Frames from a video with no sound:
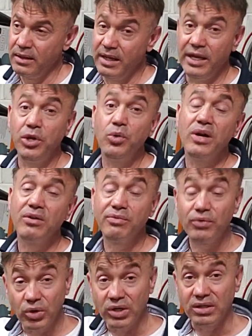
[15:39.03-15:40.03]
and you are in
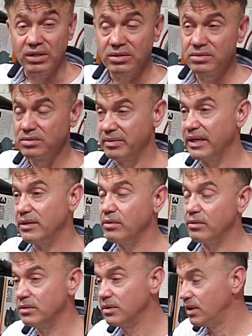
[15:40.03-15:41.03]
Florida, right?
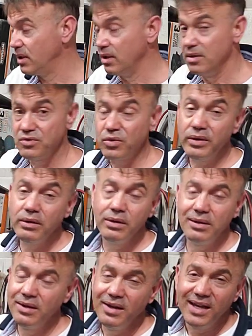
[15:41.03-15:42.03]
Or so
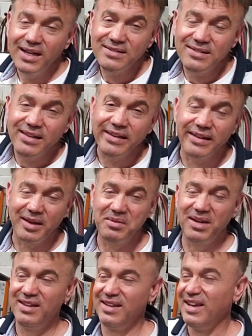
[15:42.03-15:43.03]
it's nothing. I
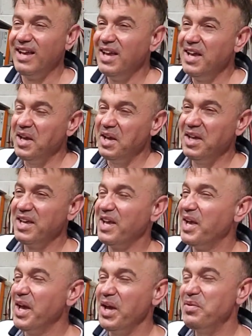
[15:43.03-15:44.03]
mean,
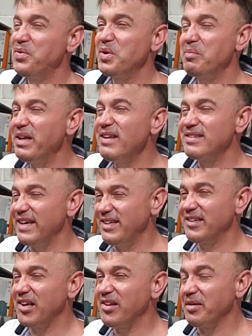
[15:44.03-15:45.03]
if your bill is
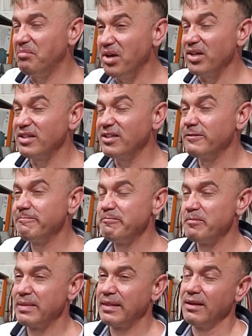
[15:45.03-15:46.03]
$80 a month,
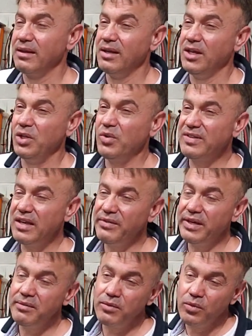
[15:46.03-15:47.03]
you're
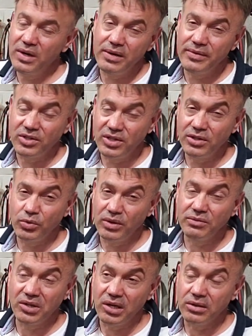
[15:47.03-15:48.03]
saving whatever, $10,
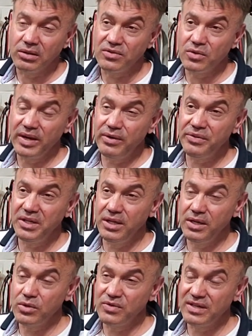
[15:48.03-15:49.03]
$12. So every
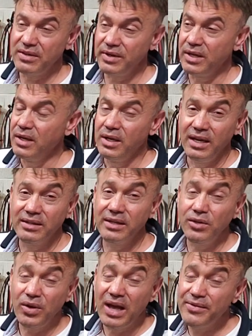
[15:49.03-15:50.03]
year you're saving, and
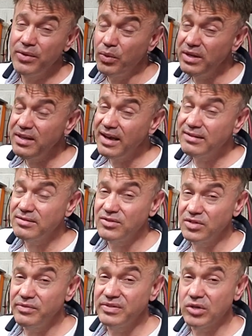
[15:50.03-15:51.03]
then you have a one extra
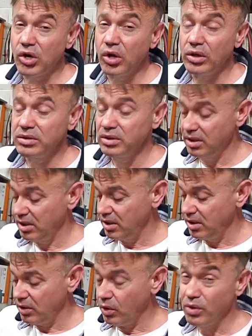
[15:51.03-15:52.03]
service call
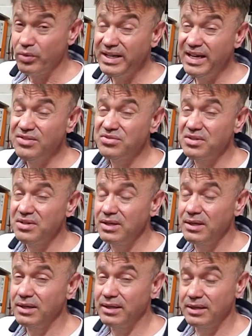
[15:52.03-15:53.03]
or one extra
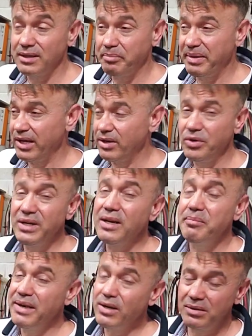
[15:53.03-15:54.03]
repair, you're
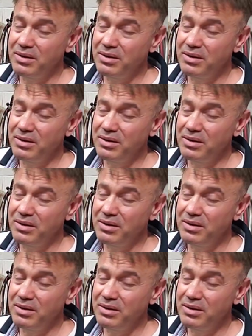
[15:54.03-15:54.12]
gonna